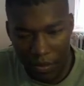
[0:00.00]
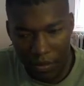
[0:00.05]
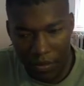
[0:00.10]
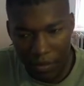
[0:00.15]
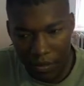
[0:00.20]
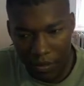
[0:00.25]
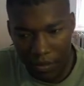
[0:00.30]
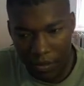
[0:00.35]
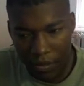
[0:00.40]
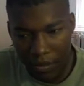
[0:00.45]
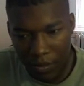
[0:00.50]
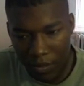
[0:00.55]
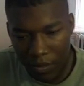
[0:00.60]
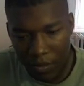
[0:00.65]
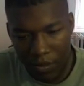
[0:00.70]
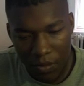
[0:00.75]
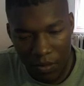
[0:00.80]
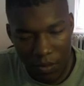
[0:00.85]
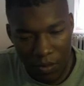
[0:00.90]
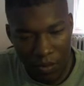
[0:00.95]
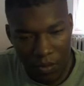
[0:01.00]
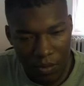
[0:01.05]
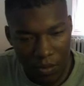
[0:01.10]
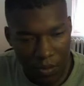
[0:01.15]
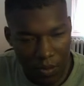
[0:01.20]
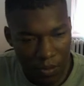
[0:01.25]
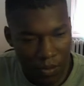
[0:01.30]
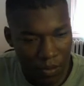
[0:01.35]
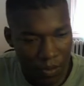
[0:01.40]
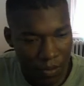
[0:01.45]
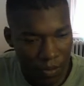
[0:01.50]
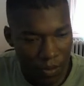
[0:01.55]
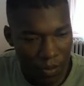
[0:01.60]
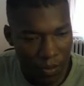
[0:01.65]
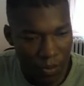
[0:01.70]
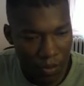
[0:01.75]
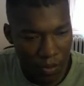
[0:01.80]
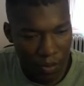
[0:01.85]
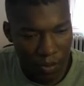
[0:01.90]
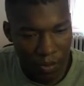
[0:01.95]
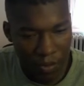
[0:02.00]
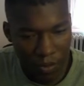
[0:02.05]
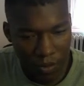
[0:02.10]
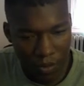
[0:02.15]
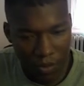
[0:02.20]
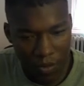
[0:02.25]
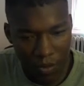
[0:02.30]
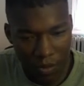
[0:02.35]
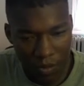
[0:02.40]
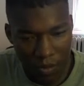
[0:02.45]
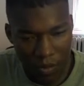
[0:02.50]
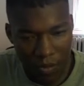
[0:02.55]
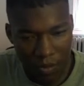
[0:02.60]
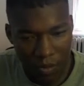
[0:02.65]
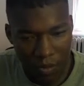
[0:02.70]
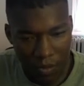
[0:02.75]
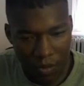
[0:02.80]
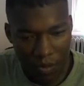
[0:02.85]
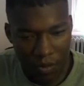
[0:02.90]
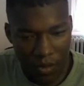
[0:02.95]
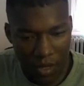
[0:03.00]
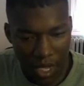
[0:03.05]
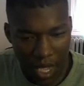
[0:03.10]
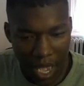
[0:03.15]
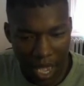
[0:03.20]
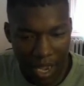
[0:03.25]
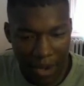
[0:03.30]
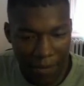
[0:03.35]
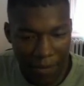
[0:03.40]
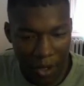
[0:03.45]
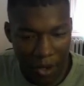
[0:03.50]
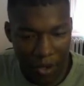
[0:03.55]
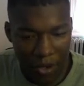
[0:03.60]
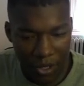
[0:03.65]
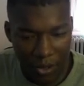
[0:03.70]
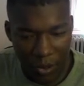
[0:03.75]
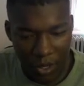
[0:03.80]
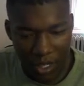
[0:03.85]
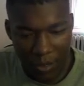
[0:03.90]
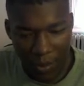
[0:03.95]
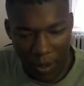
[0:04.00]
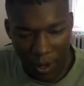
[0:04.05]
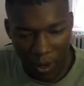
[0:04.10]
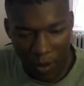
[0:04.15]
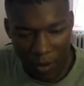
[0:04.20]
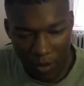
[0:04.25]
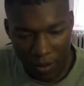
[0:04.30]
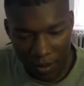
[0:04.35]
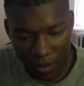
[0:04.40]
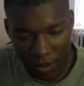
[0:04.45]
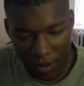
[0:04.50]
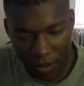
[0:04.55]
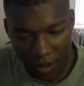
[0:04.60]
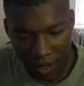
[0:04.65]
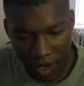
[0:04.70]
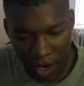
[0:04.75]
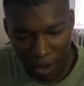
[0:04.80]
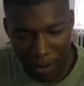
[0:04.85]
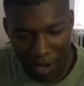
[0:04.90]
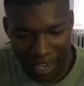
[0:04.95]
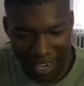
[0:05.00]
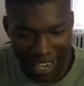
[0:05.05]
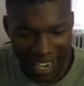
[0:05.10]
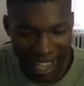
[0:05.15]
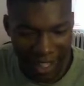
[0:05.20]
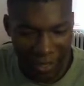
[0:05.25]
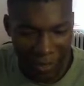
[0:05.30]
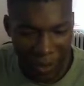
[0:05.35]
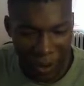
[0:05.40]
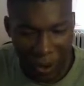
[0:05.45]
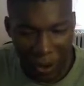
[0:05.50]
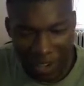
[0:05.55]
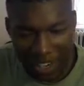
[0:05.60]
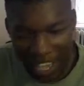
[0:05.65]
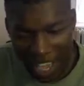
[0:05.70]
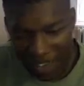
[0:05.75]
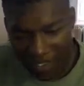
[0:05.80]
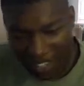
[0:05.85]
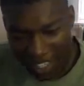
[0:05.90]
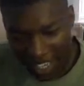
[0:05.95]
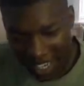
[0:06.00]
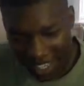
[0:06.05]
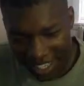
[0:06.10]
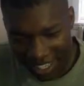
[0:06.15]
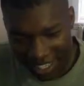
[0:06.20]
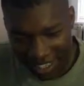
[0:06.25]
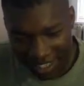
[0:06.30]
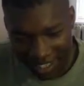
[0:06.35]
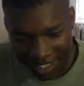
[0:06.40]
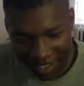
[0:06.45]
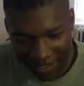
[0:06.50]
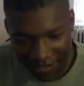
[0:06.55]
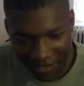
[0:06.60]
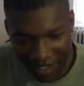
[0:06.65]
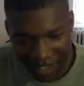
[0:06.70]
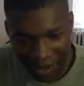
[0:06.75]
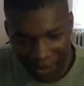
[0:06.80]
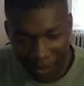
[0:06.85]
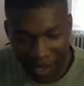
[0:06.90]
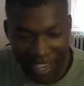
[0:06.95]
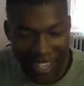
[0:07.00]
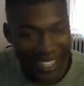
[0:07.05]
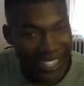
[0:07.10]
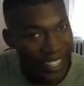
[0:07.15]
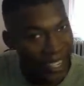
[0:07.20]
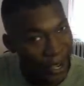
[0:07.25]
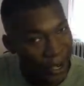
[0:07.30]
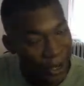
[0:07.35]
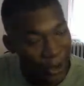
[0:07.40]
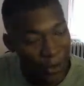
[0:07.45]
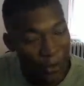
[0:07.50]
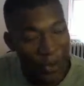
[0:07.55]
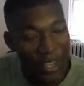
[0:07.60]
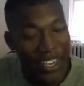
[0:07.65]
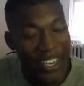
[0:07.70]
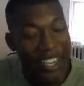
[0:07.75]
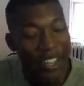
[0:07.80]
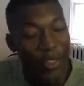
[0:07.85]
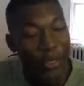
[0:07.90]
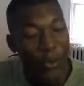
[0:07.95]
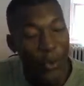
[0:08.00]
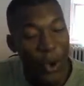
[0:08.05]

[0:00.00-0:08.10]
And yeah, I love y'all. Peace. I gotta follow your Twitch, bro. Oh my god, throwing knife season. What I tell you, we need a